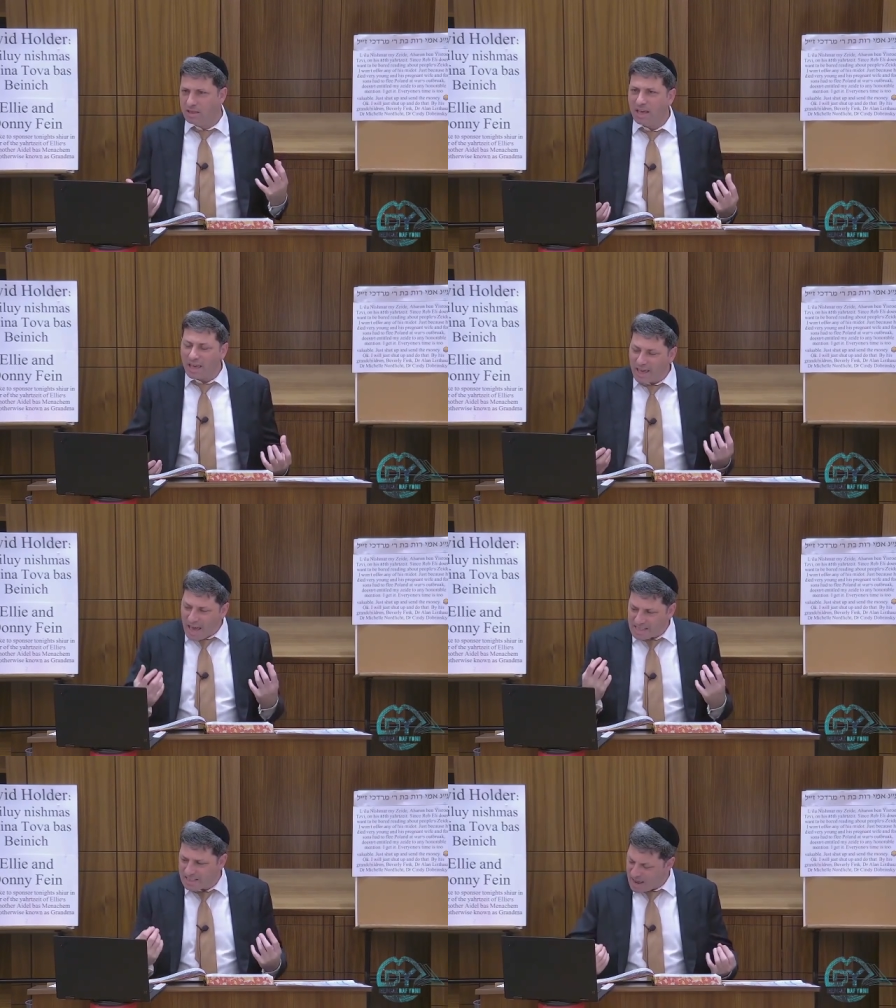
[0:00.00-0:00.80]
The
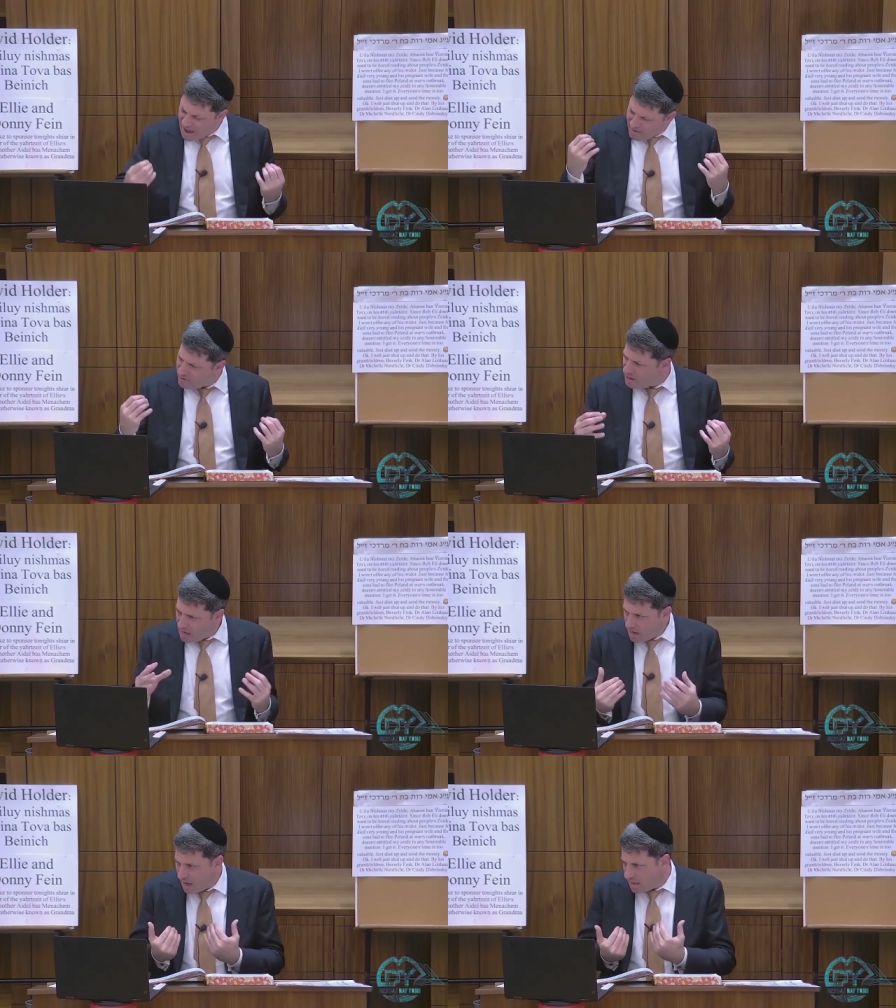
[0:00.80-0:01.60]
chesed, every,
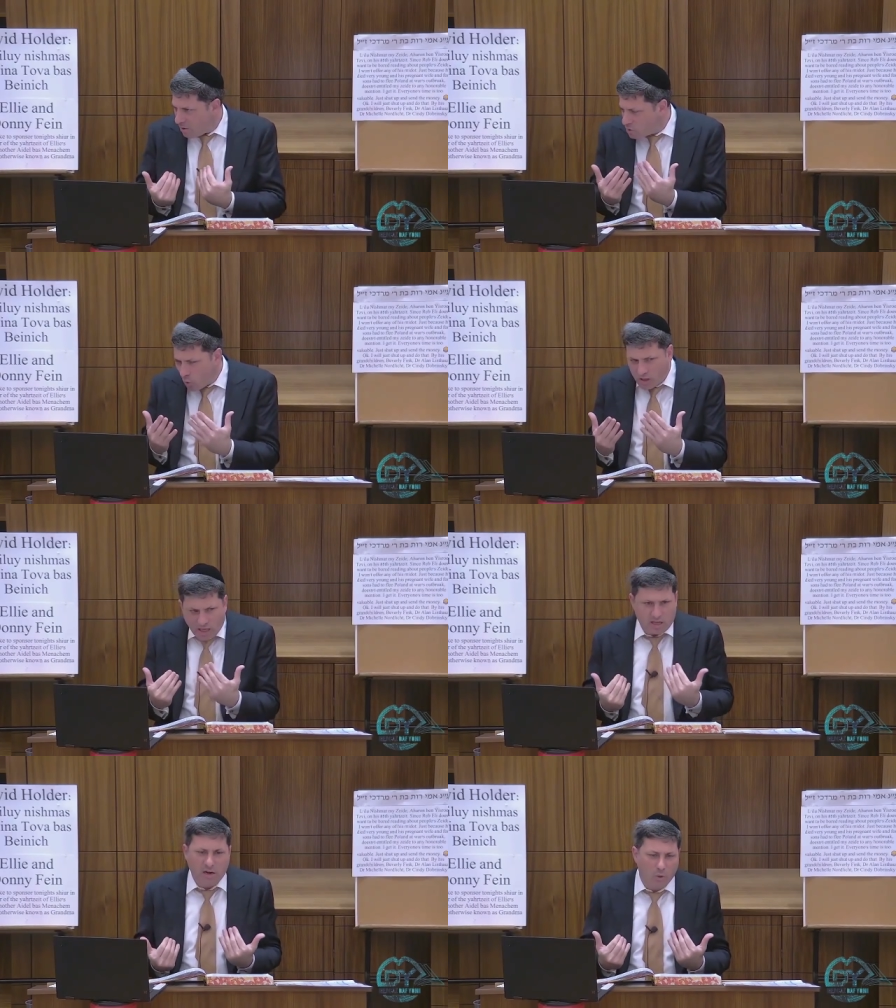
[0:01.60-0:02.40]
and that was one day,
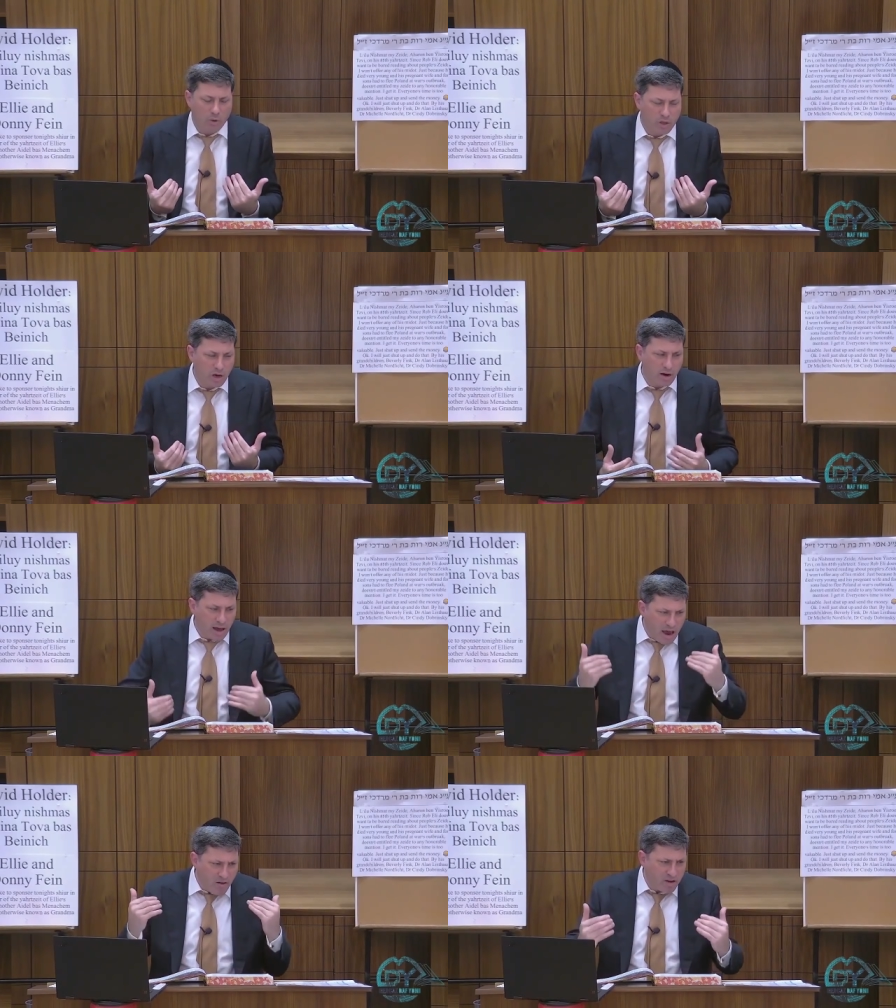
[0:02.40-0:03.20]
they didn't know we were there.
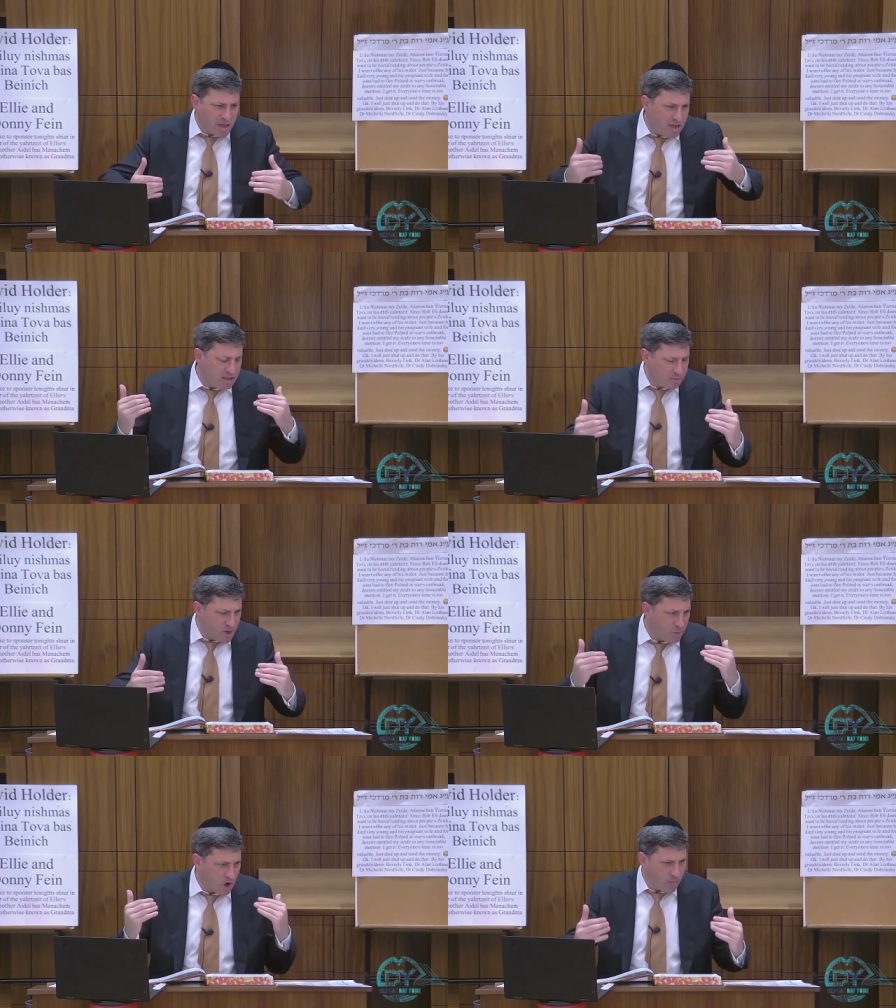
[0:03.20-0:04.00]
Every day, these
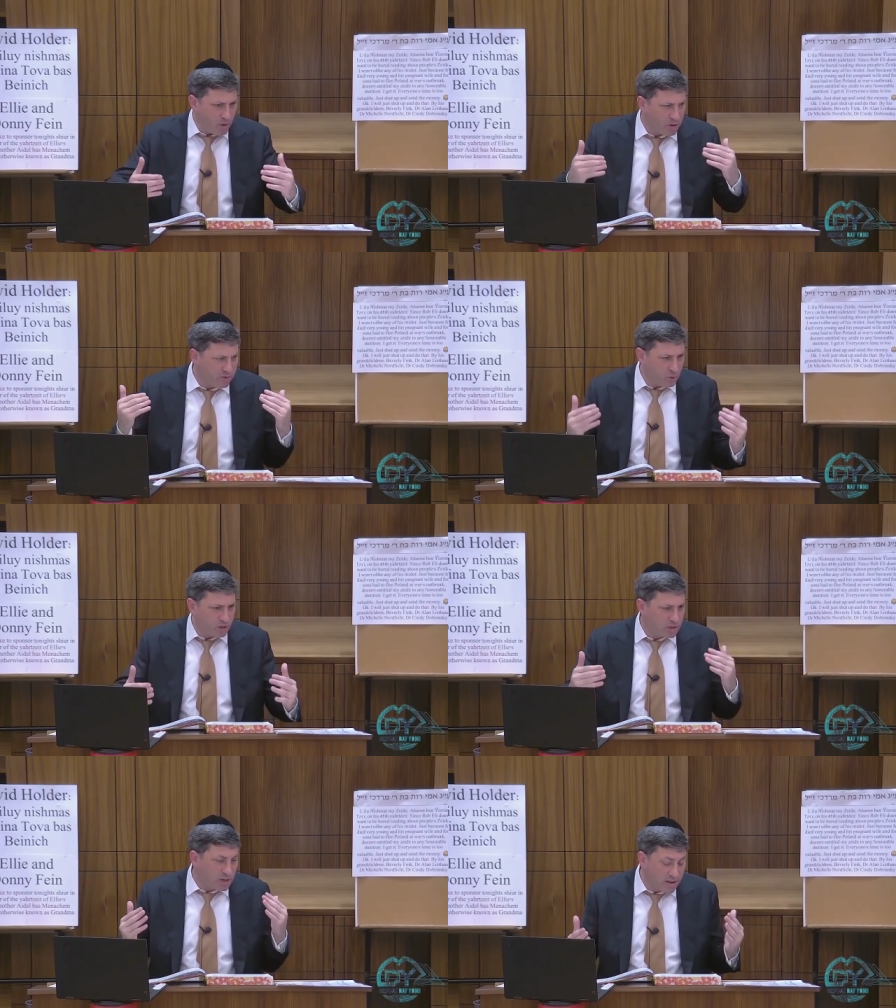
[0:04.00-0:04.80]
people come in with
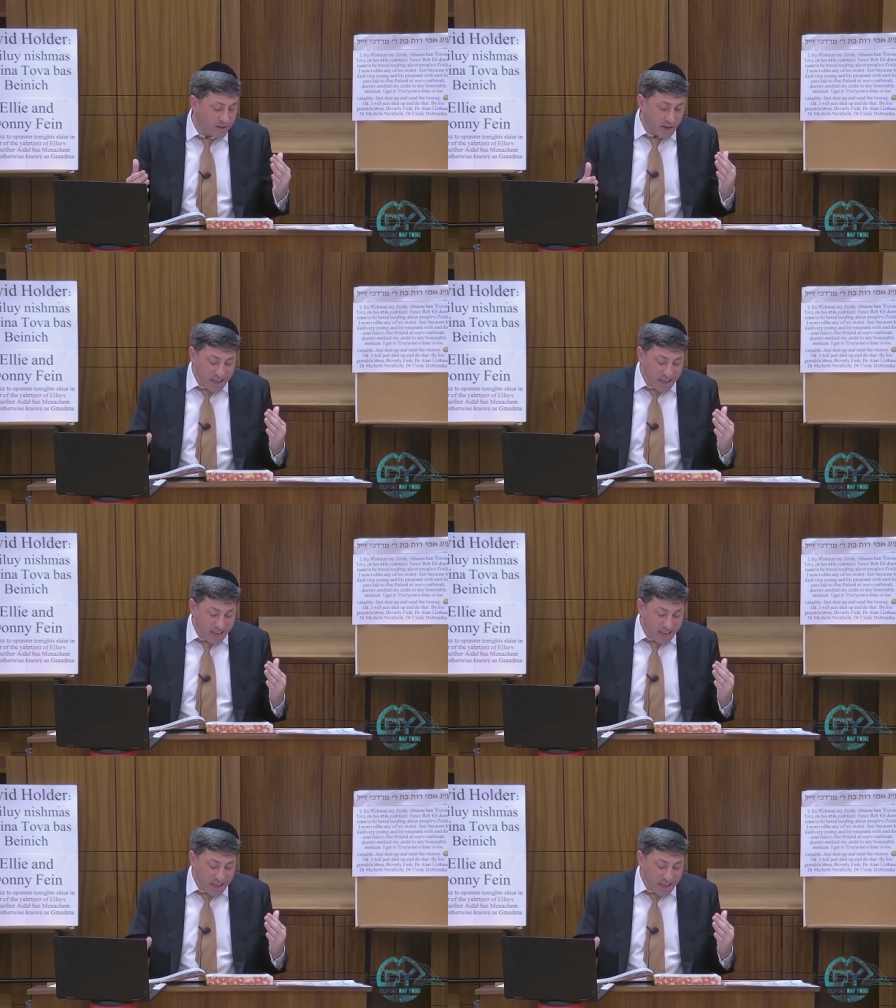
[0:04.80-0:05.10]
food to give.